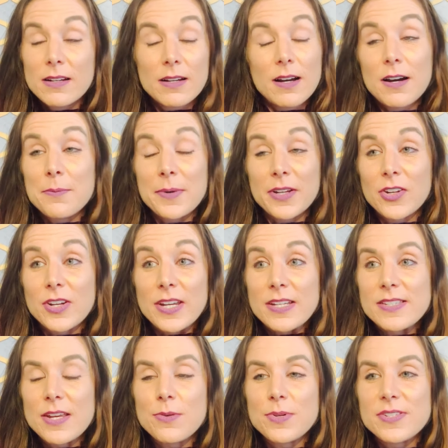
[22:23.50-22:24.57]
oh my
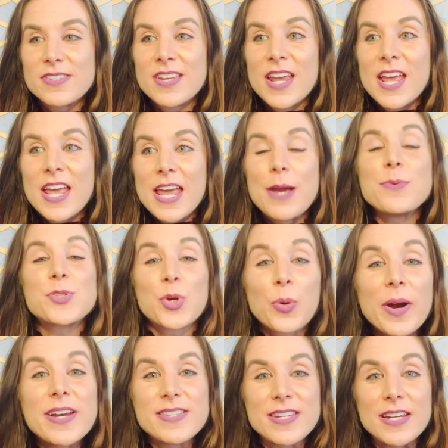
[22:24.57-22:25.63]
goodness, it was, it was
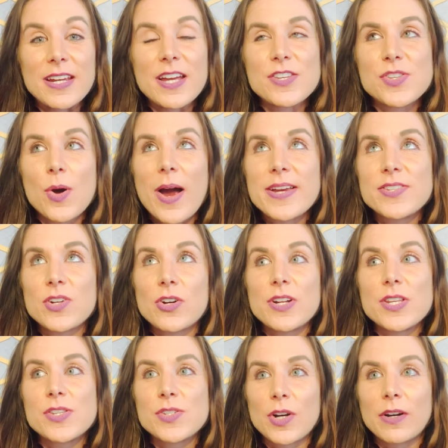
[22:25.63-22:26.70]
crazy. And so I
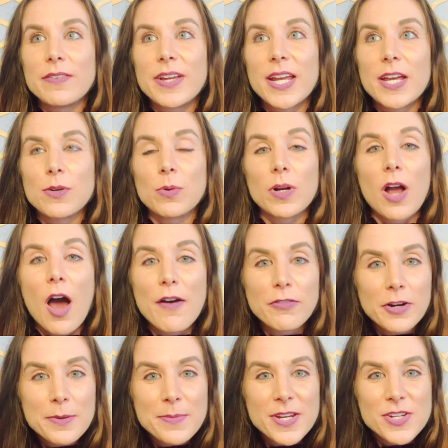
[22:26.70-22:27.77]
started serving in a
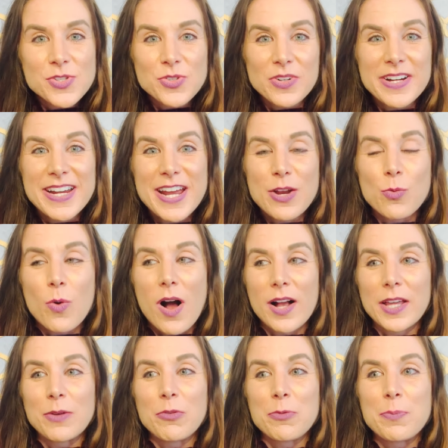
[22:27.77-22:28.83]
recovery ministry and
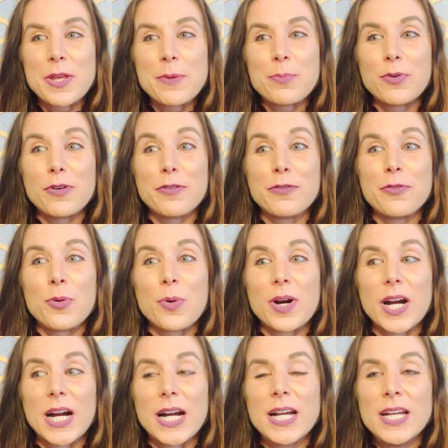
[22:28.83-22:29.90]
walking with people
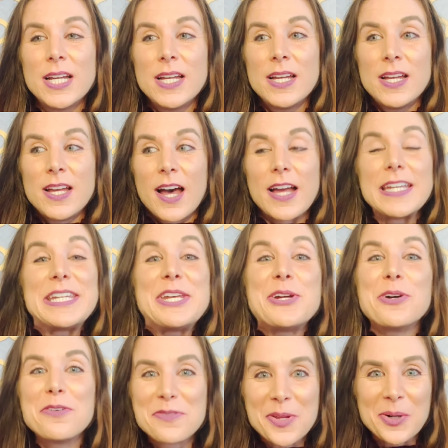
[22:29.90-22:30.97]
for a
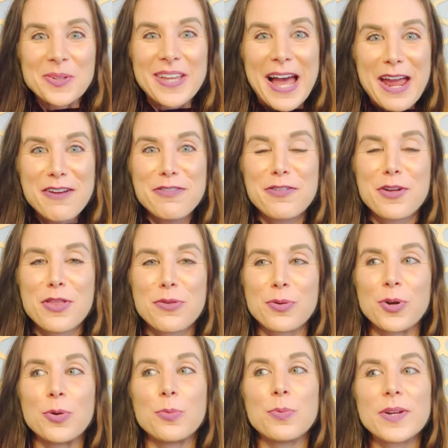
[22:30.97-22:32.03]
year of their life
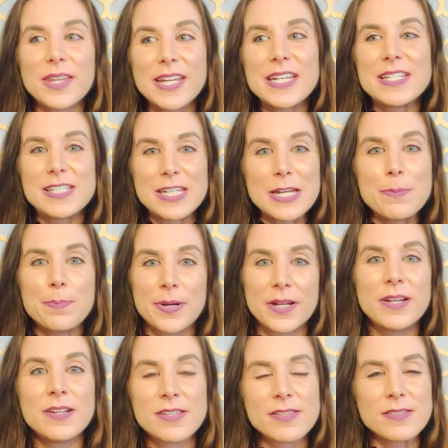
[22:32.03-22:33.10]
through really deep
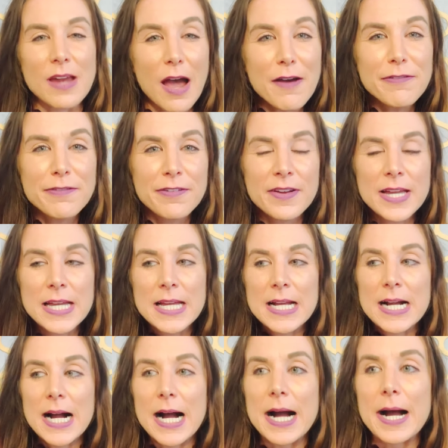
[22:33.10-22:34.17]
stuff,
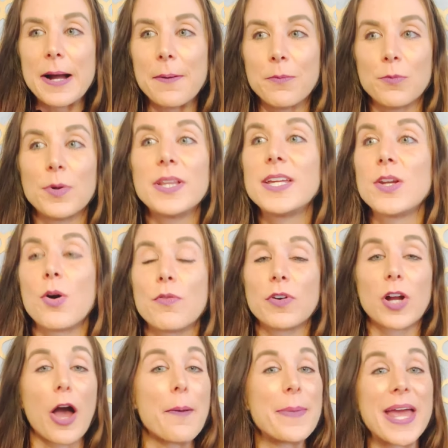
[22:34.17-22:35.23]
um, really to
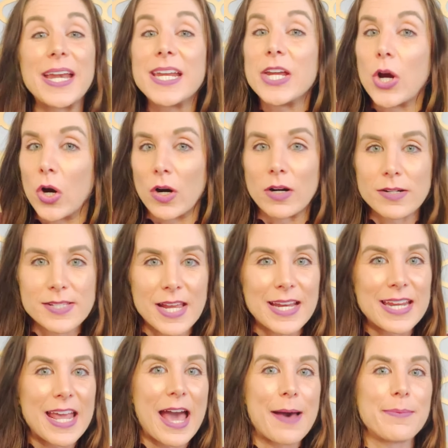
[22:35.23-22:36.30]
overcome any hurt,
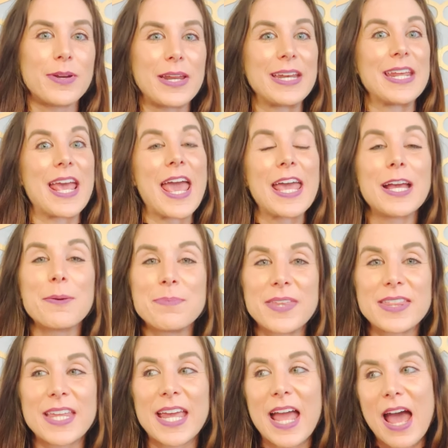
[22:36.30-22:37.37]
any habit, any hangup
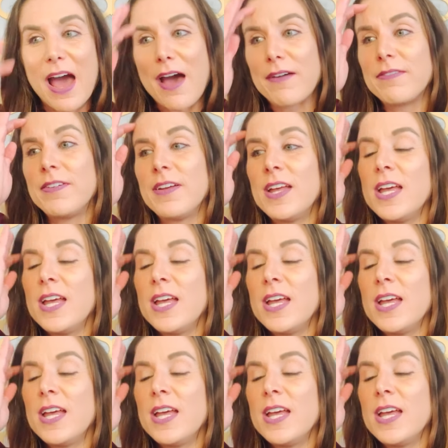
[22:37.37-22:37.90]
that they have.